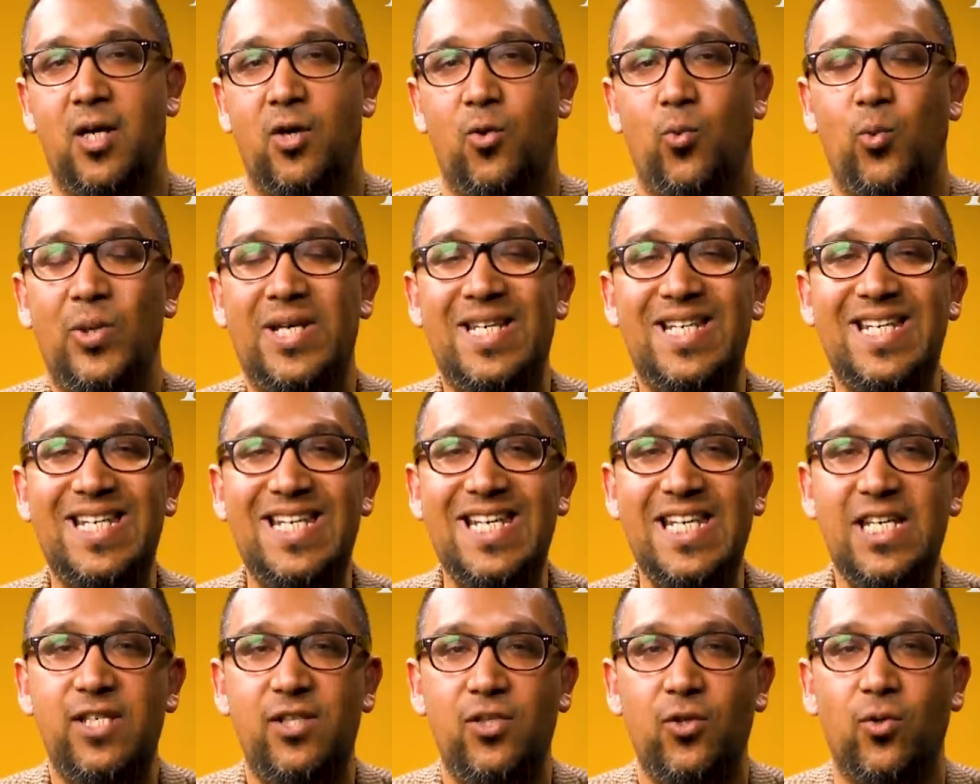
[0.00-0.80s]
We
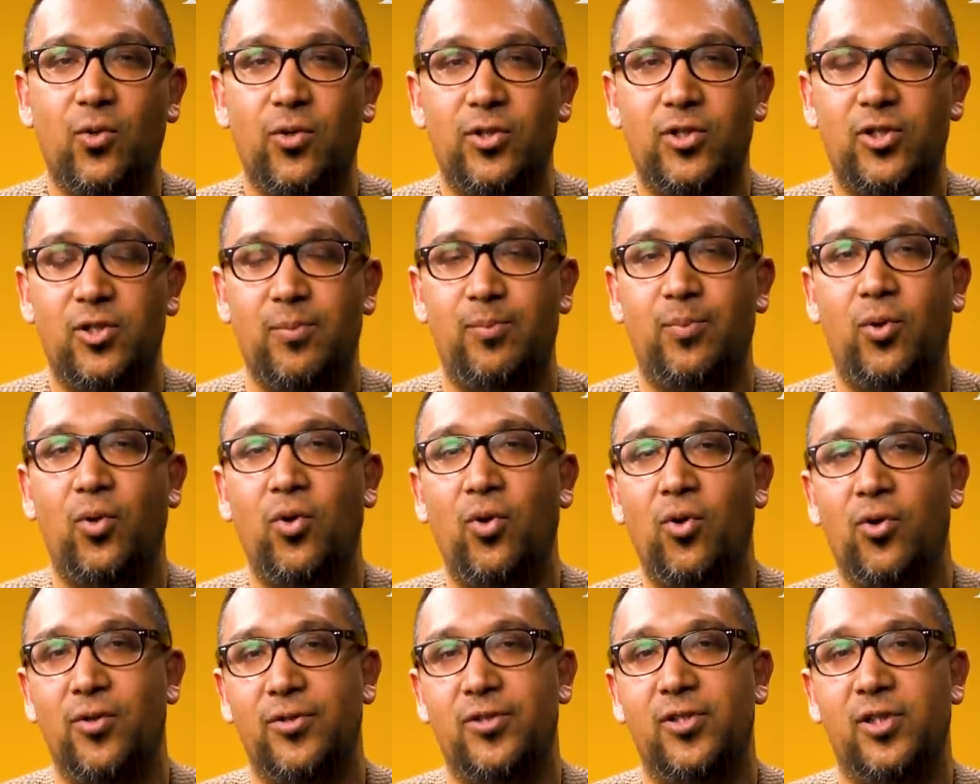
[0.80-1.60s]
need your
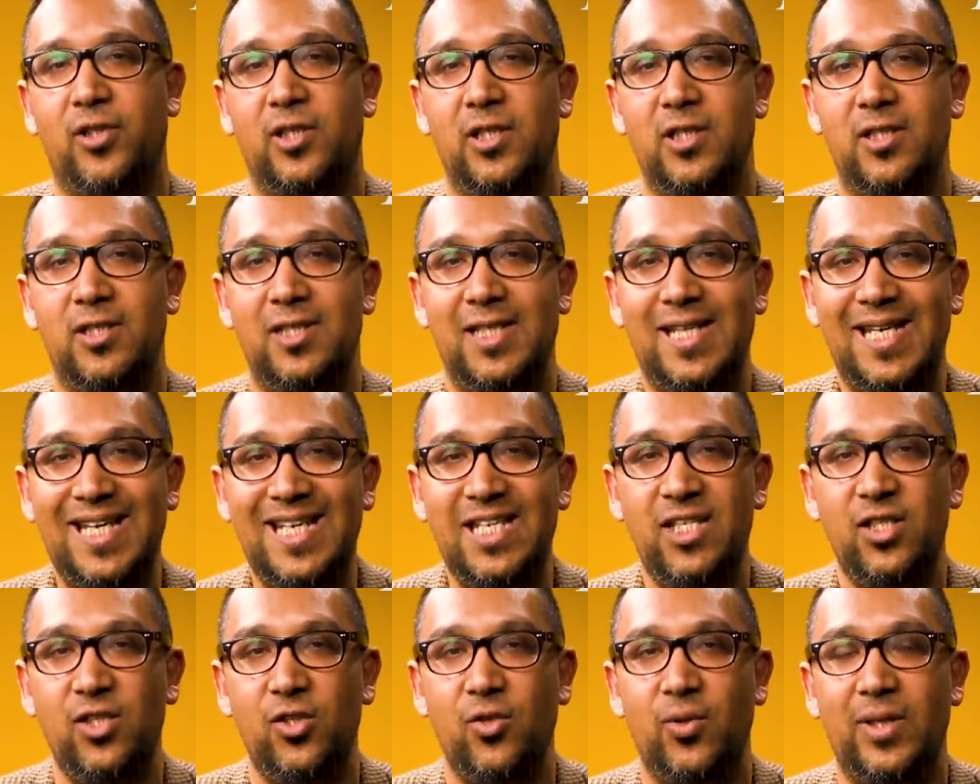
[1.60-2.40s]
support to
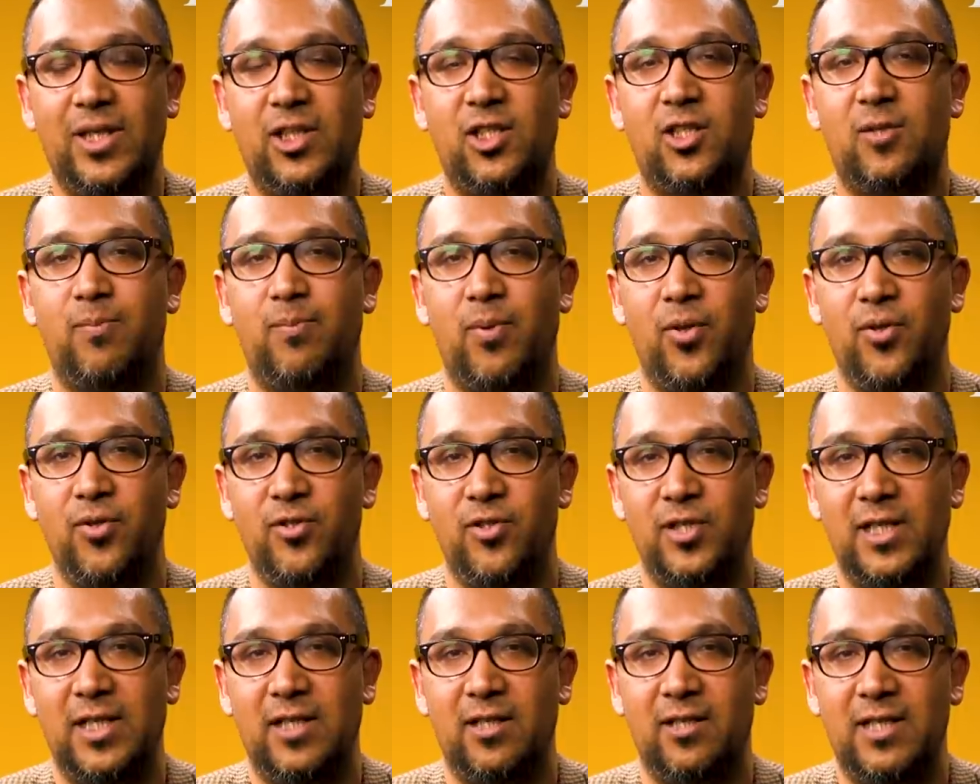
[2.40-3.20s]
continue
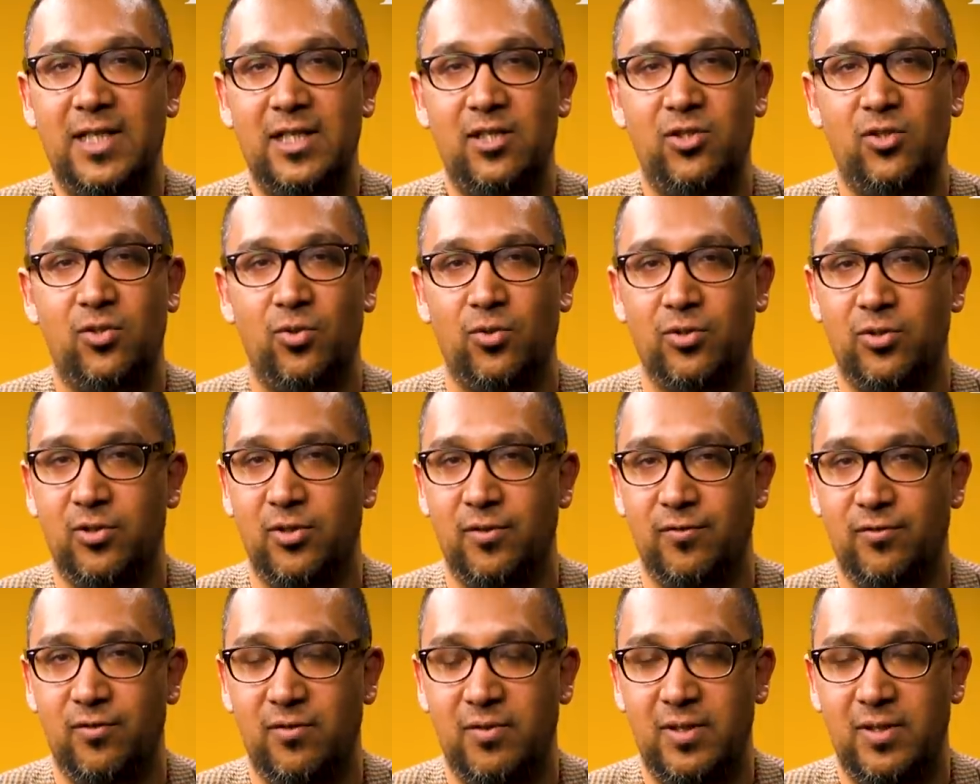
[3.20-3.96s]
exposing these sorts of